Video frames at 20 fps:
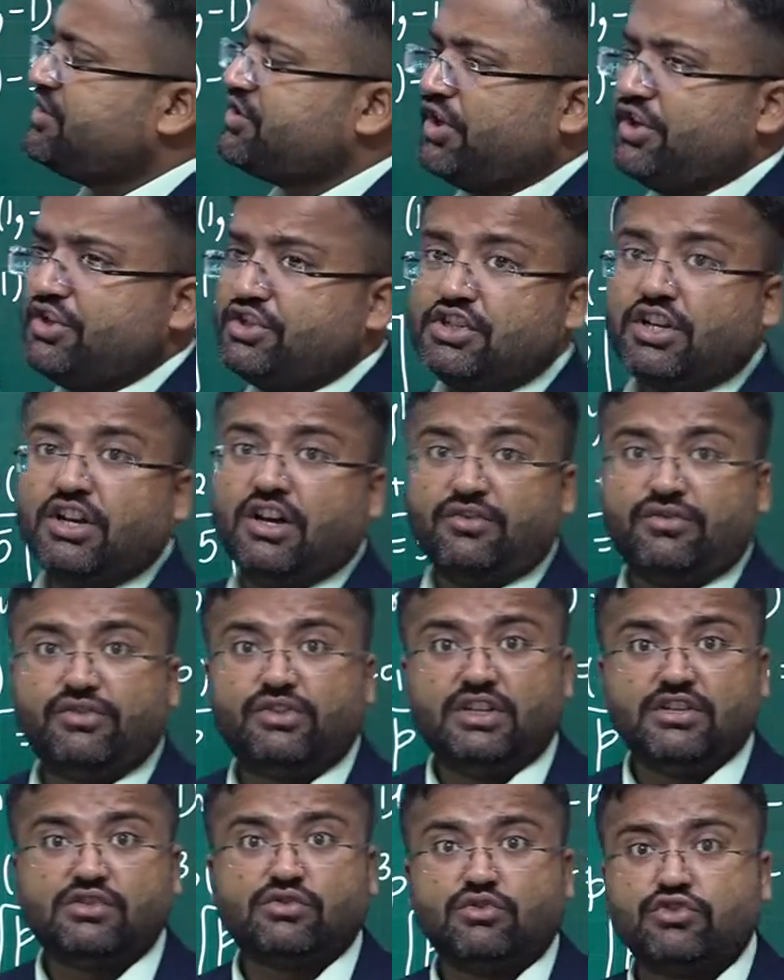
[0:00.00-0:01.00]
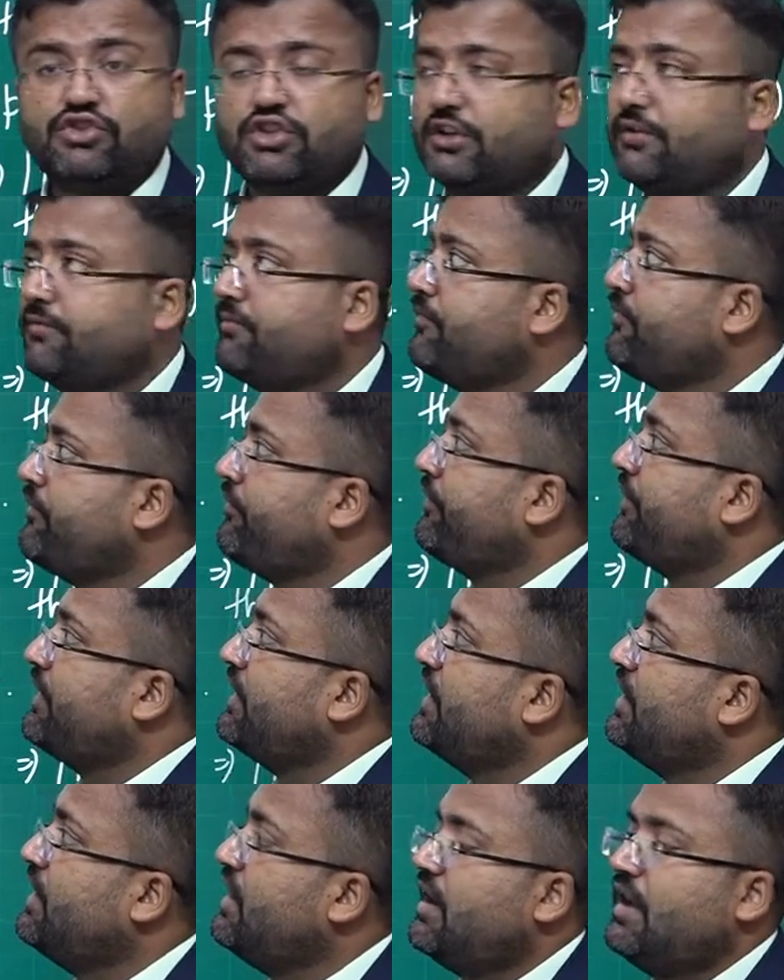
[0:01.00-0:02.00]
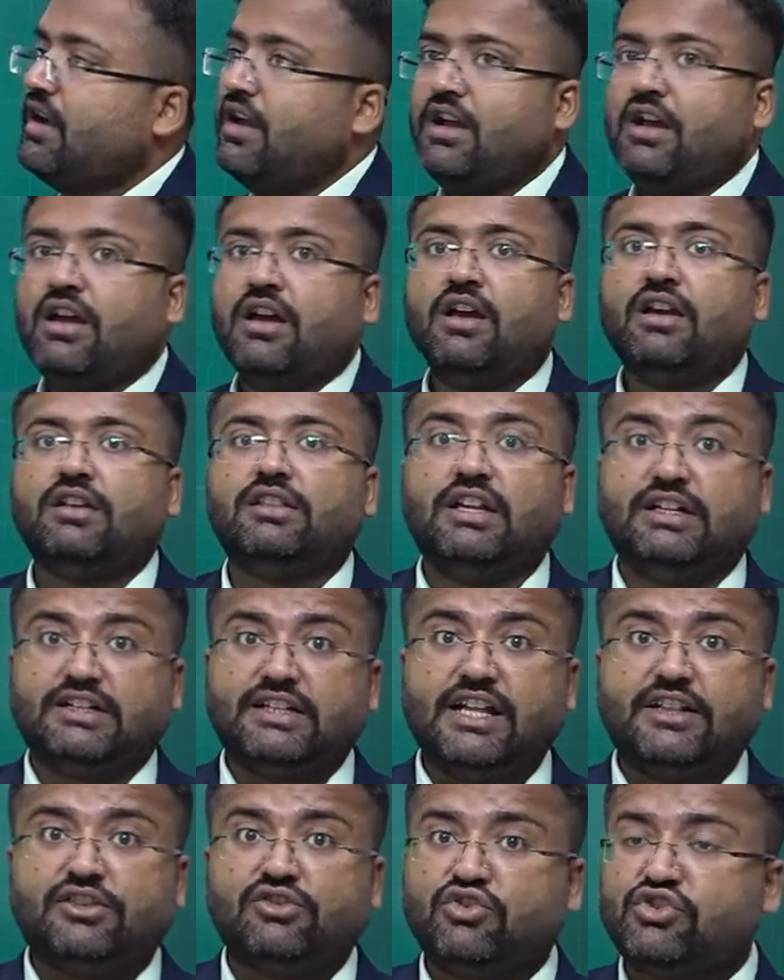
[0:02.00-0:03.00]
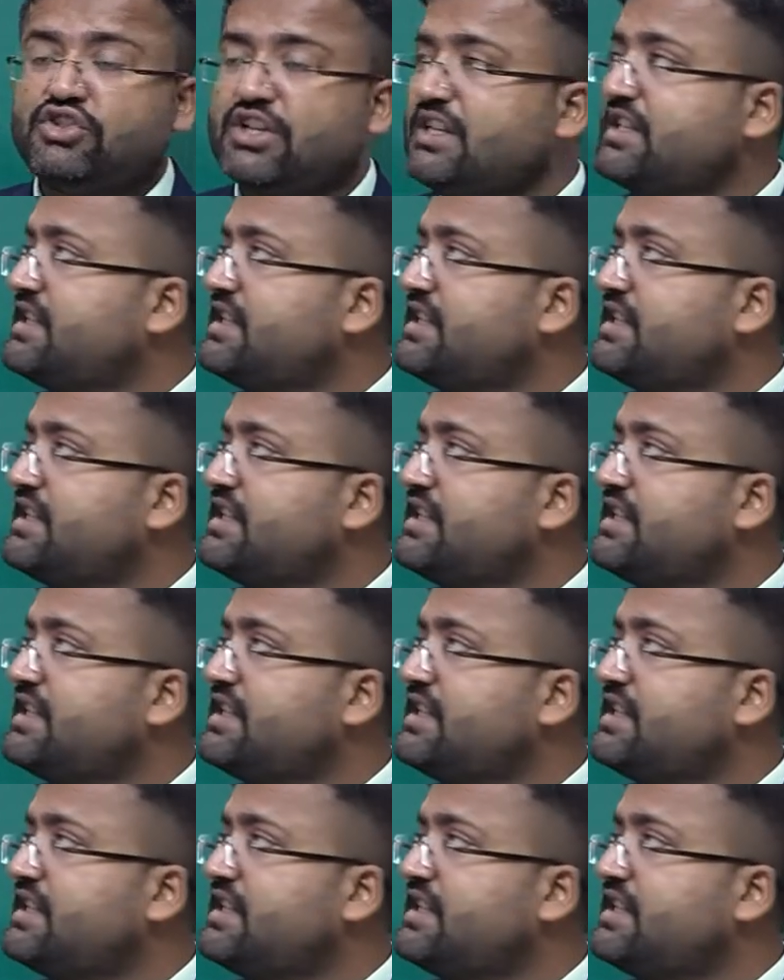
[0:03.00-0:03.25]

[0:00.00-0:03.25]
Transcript: solution of this question. The 10th question